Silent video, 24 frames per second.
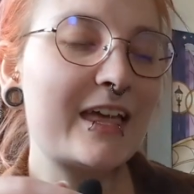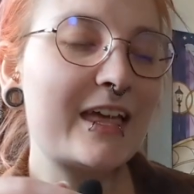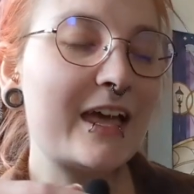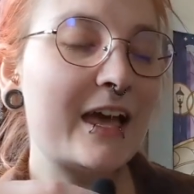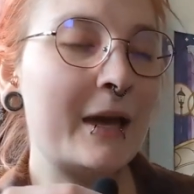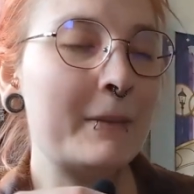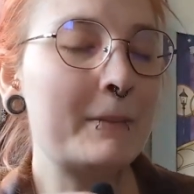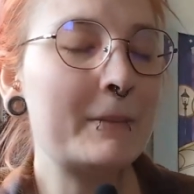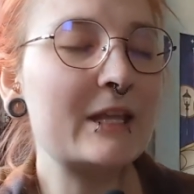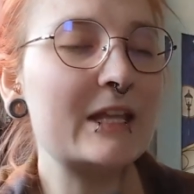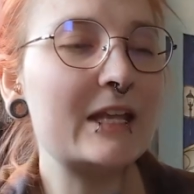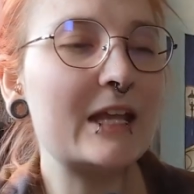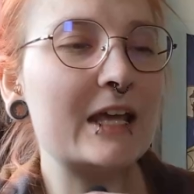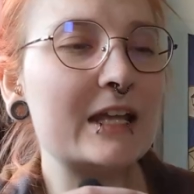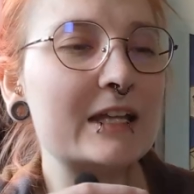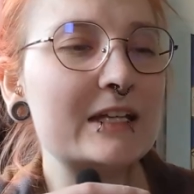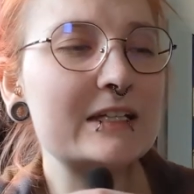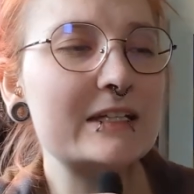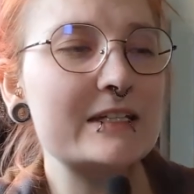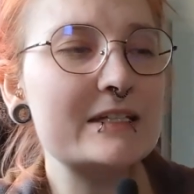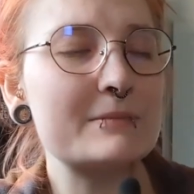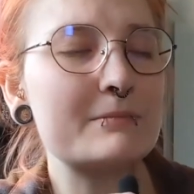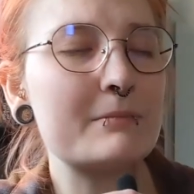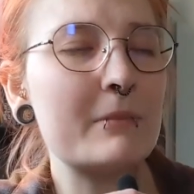I mean, I at
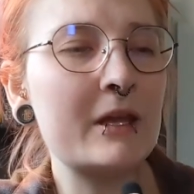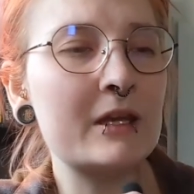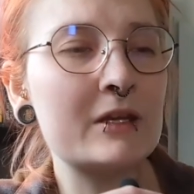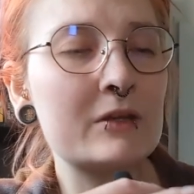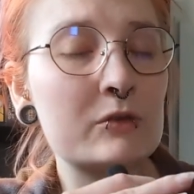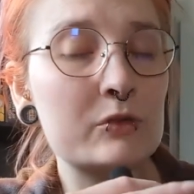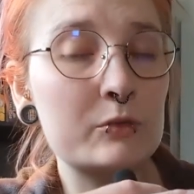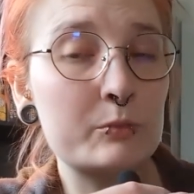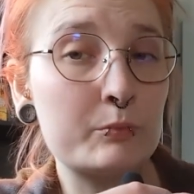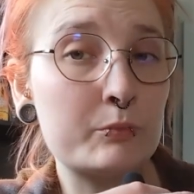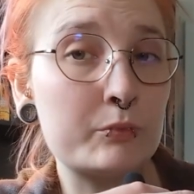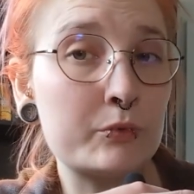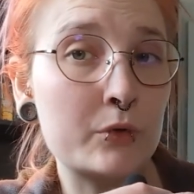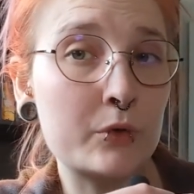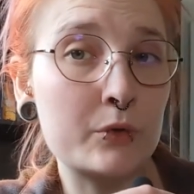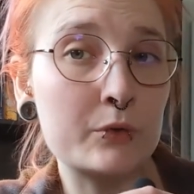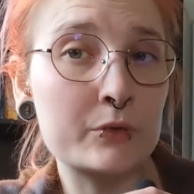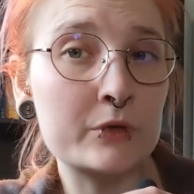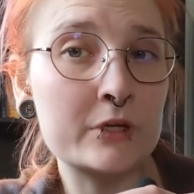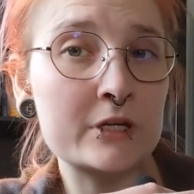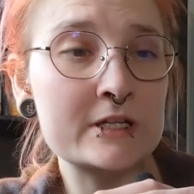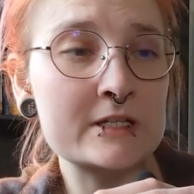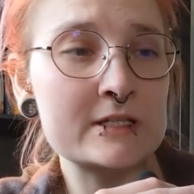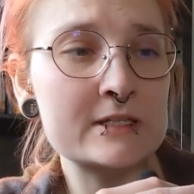least made a good
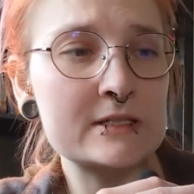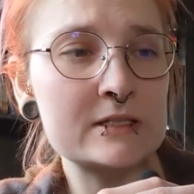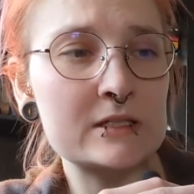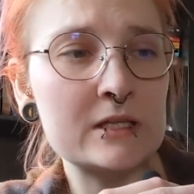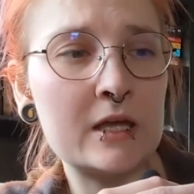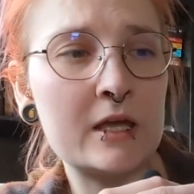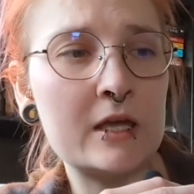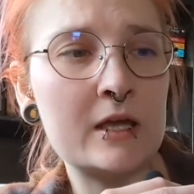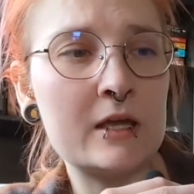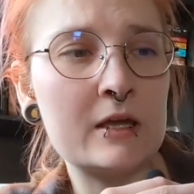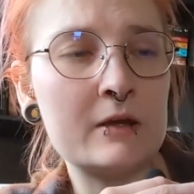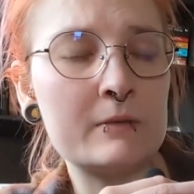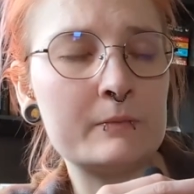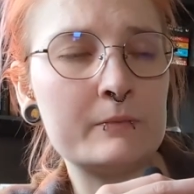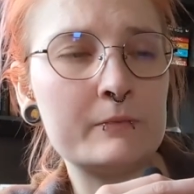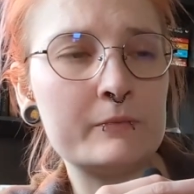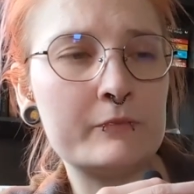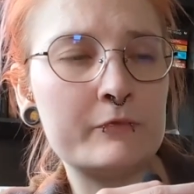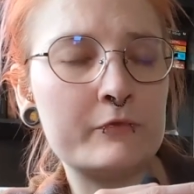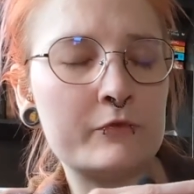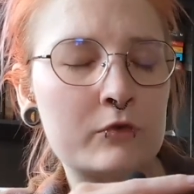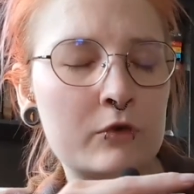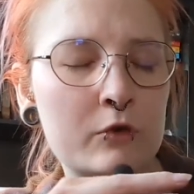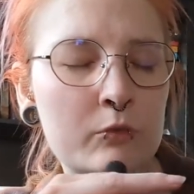progress
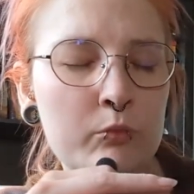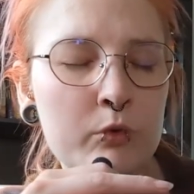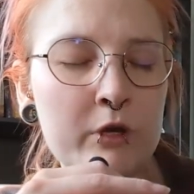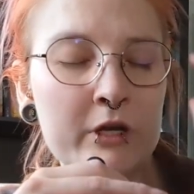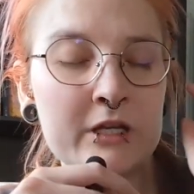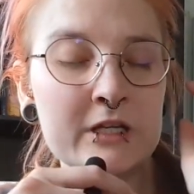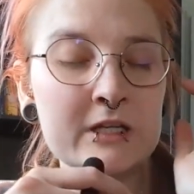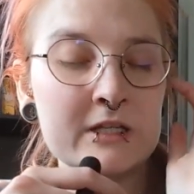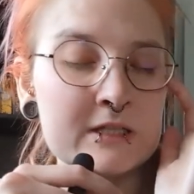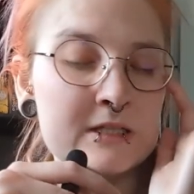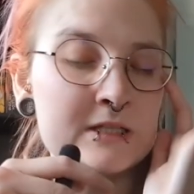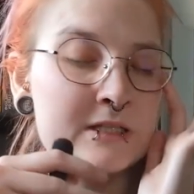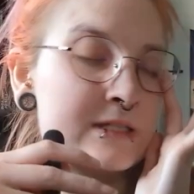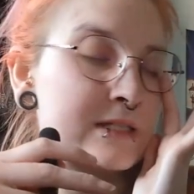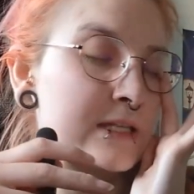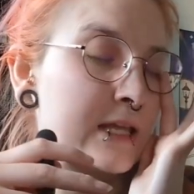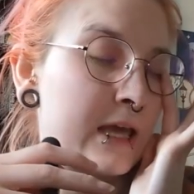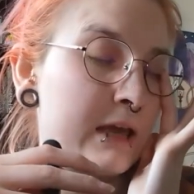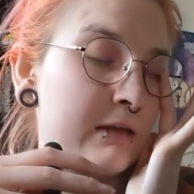for what it is.